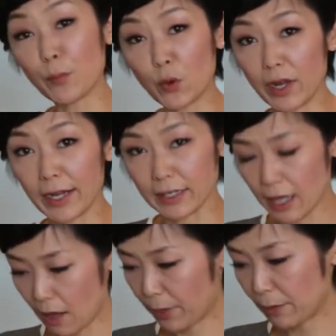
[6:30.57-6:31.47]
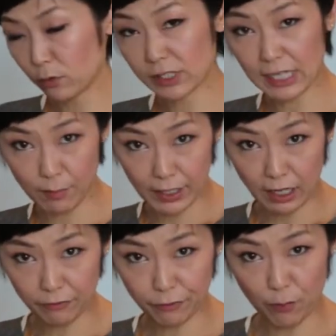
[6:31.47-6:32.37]
boiling. Bubbles coming
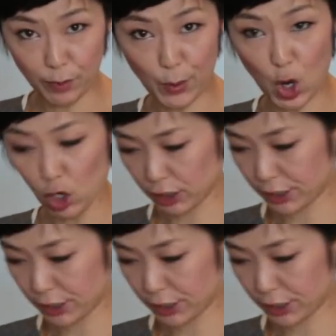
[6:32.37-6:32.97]
out from the pot.